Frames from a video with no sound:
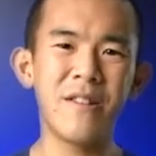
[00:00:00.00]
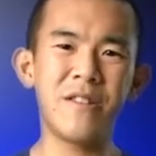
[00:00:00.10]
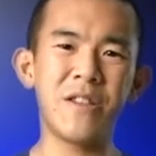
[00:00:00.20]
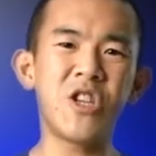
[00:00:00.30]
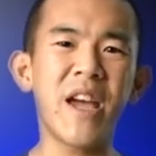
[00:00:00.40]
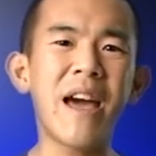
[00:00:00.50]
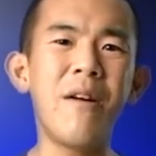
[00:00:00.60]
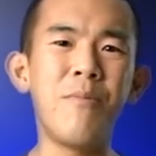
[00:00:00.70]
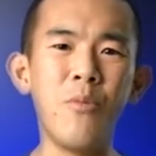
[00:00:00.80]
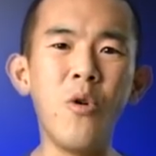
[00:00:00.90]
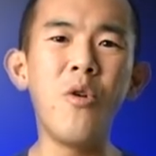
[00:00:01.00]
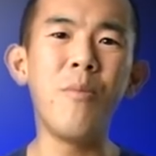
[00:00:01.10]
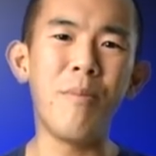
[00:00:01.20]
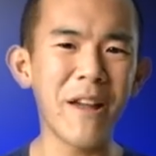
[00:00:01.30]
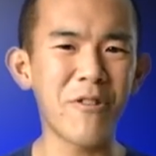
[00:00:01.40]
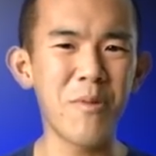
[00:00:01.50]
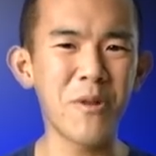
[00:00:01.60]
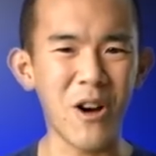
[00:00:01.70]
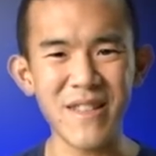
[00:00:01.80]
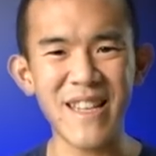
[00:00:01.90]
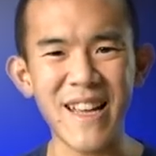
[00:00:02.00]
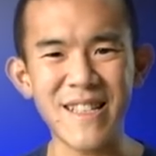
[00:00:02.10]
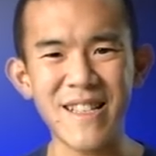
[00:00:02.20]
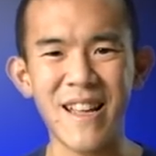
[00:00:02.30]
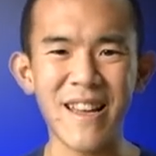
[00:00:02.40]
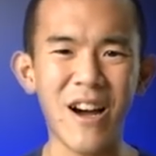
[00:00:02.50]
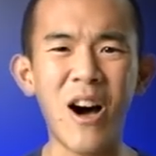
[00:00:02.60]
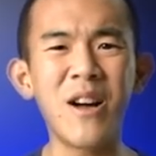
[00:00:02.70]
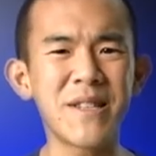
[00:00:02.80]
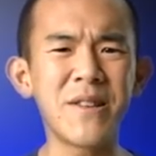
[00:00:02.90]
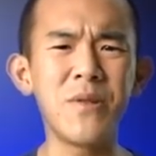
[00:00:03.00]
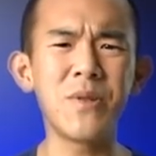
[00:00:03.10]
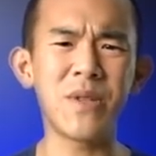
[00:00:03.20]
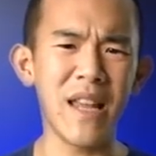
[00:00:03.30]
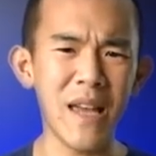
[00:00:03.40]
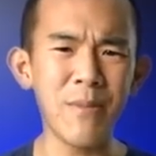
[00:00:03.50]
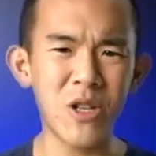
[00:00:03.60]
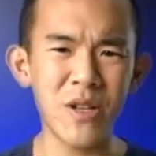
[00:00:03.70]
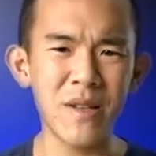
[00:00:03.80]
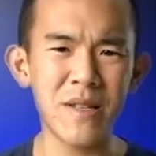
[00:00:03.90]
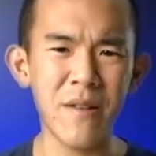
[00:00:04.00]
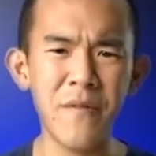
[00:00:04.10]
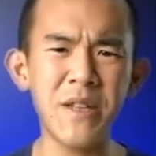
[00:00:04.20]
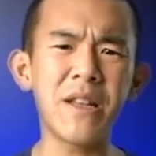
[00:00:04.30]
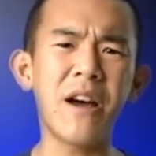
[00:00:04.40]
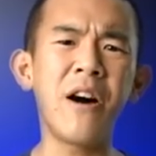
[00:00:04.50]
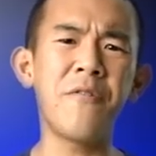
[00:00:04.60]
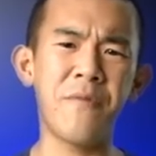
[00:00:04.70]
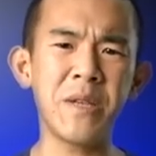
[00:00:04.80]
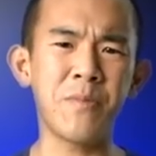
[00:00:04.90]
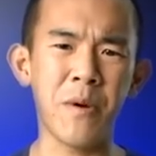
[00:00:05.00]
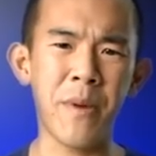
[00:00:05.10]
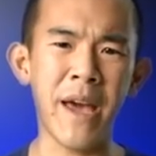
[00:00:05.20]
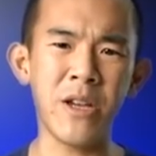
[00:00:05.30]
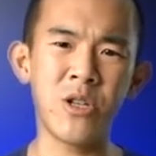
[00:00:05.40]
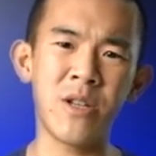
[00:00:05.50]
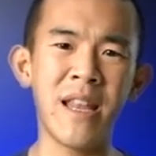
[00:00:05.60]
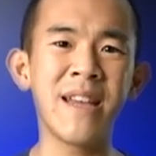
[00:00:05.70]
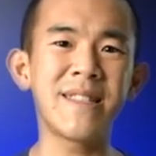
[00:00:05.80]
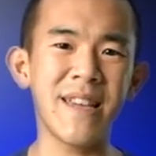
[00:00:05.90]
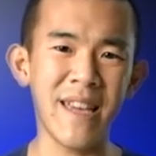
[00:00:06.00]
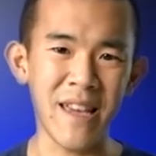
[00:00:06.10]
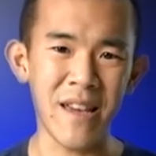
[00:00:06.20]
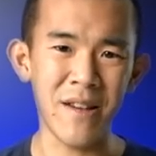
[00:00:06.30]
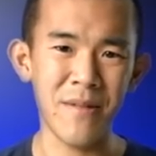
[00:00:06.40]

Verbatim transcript: To check out more microbe content like articles and images, visit our Facebook page linked here.